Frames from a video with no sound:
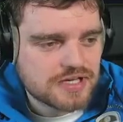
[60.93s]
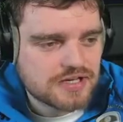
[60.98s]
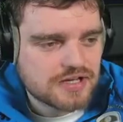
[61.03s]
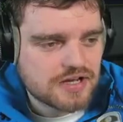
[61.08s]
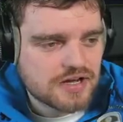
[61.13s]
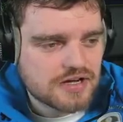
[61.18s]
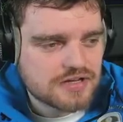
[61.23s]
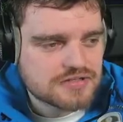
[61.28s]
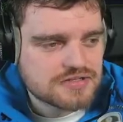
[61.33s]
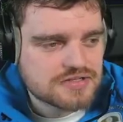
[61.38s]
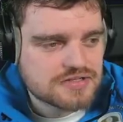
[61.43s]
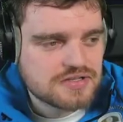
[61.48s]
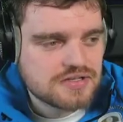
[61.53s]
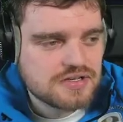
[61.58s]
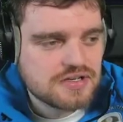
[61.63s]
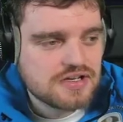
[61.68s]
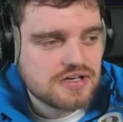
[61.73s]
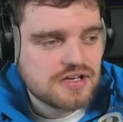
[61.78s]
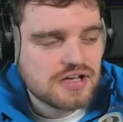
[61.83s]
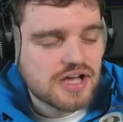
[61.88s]
of cards?
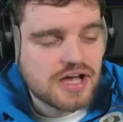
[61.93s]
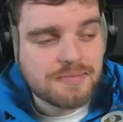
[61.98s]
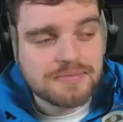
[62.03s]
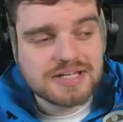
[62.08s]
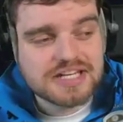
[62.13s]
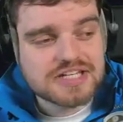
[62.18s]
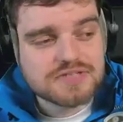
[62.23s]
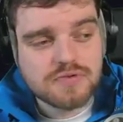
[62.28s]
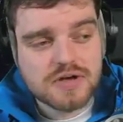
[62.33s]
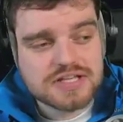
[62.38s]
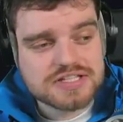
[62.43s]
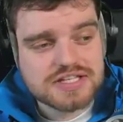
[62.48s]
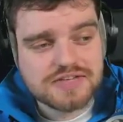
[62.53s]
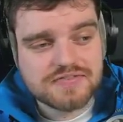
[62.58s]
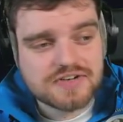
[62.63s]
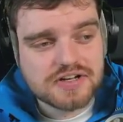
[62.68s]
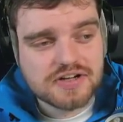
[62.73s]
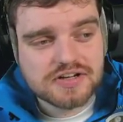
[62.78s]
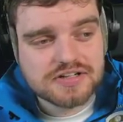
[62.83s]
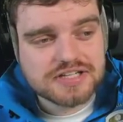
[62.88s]
I mean, this wasn't
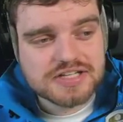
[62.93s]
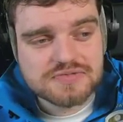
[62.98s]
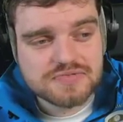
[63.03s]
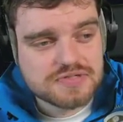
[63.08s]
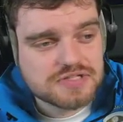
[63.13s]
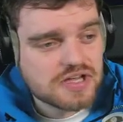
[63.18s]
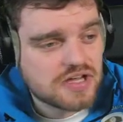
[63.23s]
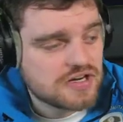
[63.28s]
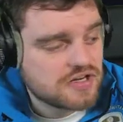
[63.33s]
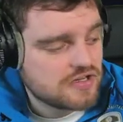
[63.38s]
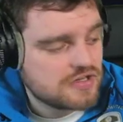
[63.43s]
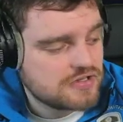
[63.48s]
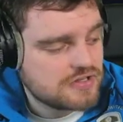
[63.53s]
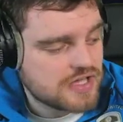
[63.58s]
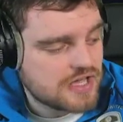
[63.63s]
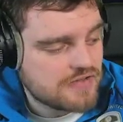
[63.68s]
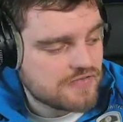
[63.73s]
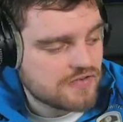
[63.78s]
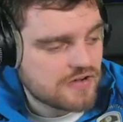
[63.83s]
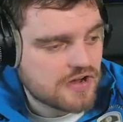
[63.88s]
even a good... This was not a good
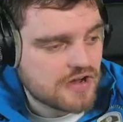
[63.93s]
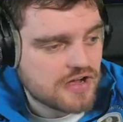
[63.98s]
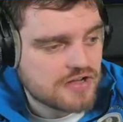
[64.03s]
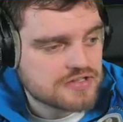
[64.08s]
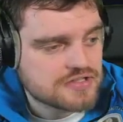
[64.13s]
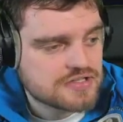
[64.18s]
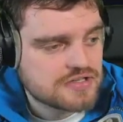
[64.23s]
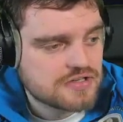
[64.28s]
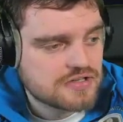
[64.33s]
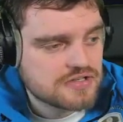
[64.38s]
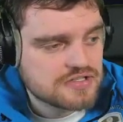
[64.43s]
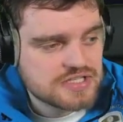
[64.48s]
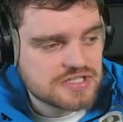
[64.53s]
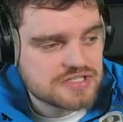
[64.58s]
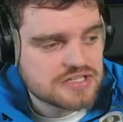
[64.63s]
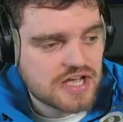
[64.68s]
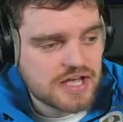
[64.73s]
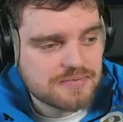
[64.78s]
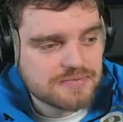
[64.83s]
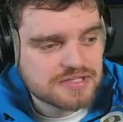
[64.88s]
day for cards. Because these
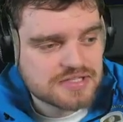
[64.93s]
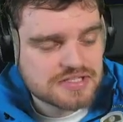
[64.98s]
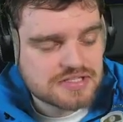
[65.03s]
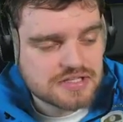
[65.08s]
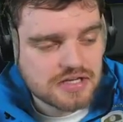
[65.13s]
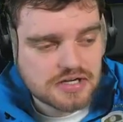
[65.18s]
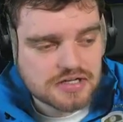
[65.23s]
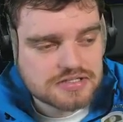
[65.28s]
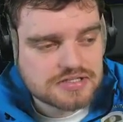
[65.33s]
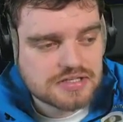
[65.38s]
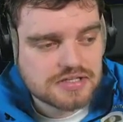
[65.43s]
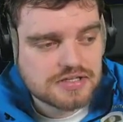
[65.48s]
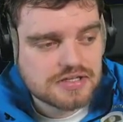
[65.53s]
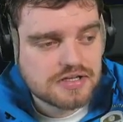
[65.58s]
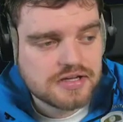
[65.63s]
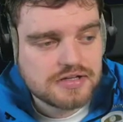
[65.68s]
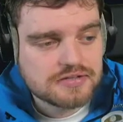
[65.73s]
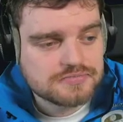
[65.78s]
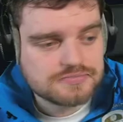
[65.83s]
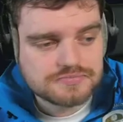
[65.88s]
diamonds sucked.
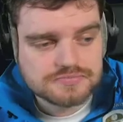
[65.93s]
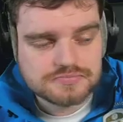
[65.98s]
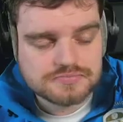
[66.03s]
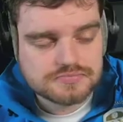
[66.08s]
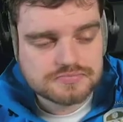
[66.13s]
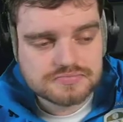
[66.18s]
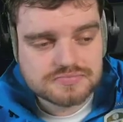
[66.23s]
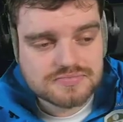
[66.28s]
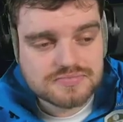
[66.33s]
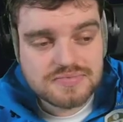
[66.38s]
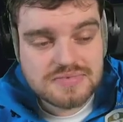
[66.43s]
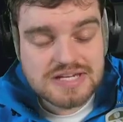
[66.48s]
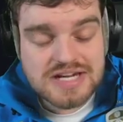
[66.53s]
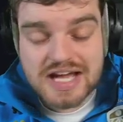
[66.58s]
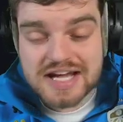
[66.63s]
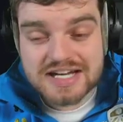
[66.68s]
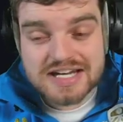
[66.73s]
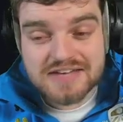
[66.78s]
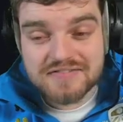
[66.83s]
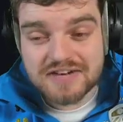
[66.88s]

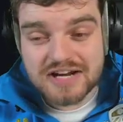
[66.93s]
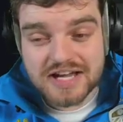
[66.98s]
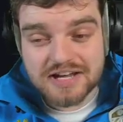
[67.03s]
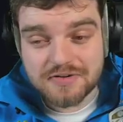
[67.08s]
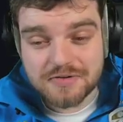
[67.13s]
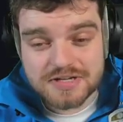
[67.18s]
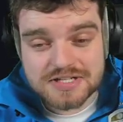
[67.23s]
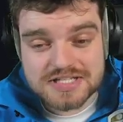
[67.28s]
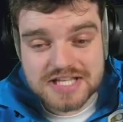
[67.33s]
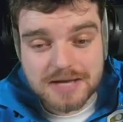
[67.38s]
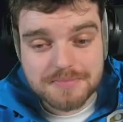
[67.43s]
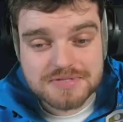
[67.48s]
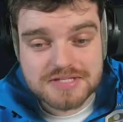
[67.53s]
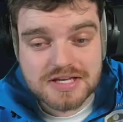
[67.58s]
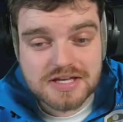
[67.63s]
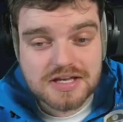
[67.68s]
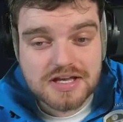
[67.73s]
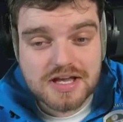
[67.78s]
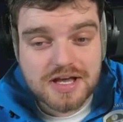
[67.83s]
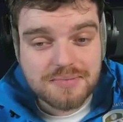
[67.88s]
I didn't even like Chris taps.
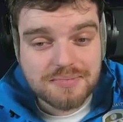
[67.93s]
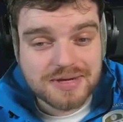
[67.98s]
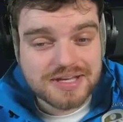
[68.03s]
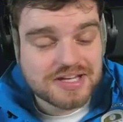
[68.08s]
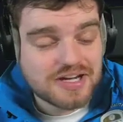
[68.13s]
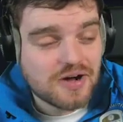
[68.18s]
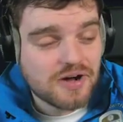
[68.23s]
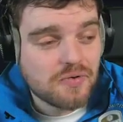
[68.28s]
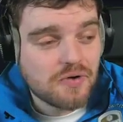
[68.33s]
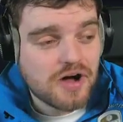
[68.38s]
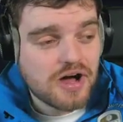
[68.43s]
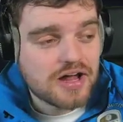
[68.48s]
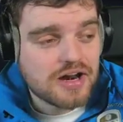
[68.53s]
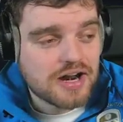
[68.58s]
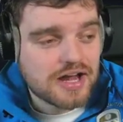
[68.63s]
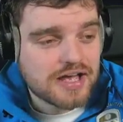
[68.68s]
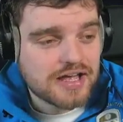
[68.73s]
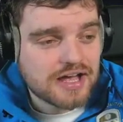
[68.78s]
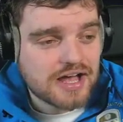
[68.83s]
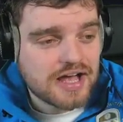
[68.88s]
But you know what?
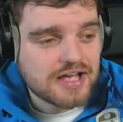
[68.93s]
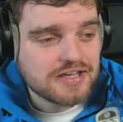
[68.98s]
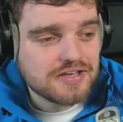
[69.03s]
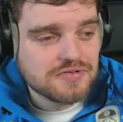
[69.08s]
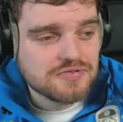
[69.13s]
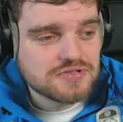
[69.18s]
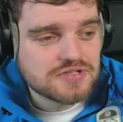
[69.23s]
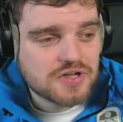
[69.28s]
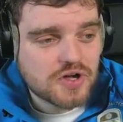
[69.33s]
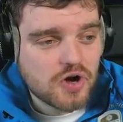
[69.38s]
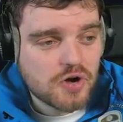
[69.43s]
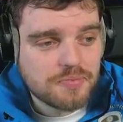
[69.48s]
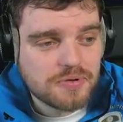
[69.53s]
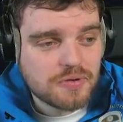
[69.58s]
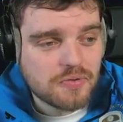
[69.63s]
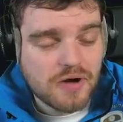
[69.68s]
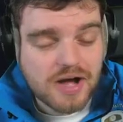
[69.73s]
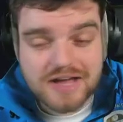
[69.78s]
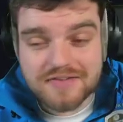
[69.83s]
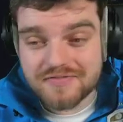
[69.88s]
Like, I used Kobe
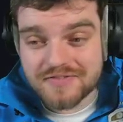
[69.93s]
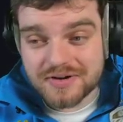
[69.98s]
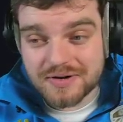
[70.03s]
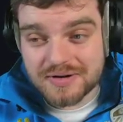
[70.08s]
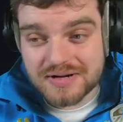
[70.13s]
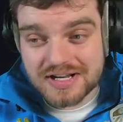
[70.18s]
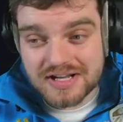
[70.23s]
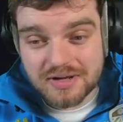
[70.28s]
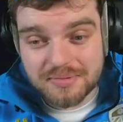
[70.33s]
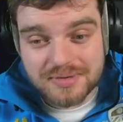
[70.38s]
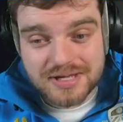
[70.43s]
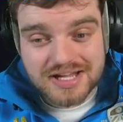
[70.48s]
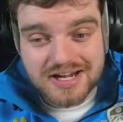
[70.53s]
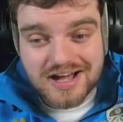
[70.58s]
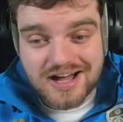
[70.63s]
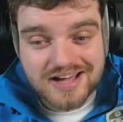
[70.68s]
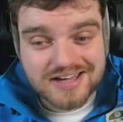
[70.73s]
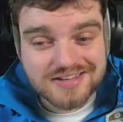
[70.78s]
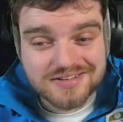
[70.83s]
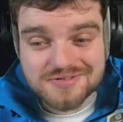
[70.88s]
White for a little bit.
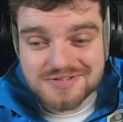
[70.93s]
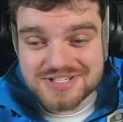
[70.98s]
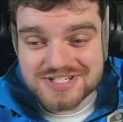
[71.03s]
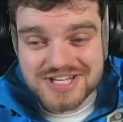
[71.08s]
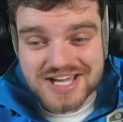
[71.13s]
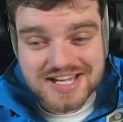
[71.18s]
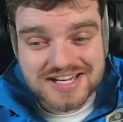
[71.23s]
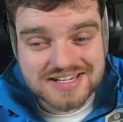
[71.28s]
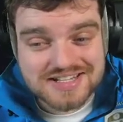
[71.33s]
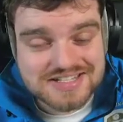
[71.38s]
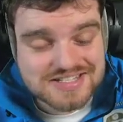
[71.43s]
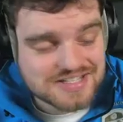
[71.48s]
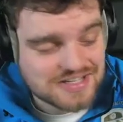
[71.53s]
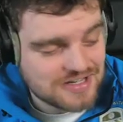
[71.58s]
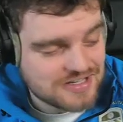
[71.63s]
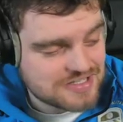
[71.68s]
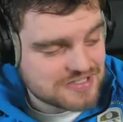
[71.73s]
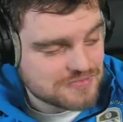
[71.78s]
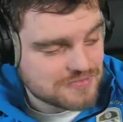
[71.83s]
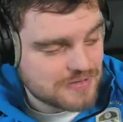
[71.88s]
I used Jalen
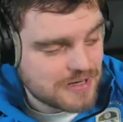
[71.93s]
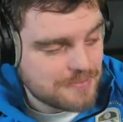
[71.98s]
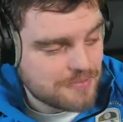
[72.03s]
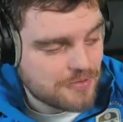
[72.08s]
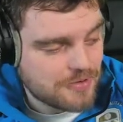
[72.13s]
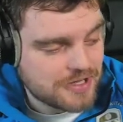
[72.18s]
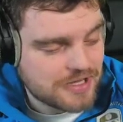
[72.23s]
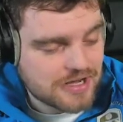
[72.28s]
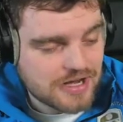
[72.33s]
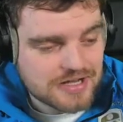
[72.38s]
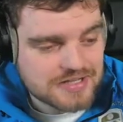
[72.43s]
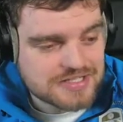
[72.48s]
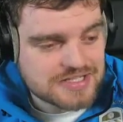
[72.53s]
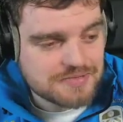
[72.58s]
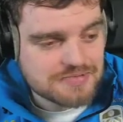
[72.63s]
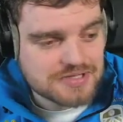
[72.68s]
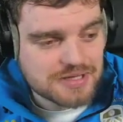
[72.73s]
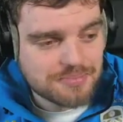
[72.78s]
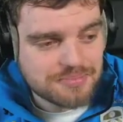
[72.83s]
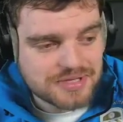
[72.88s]
Suggs one of my point guards. He
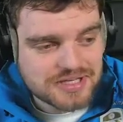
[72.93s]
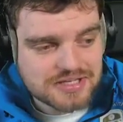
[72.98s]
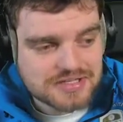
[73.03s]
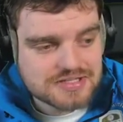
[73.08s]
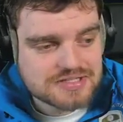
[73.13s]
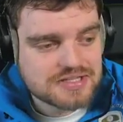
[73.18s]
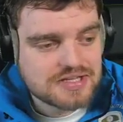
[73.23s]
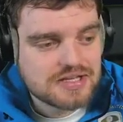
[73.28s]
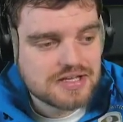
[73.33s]
was a beast.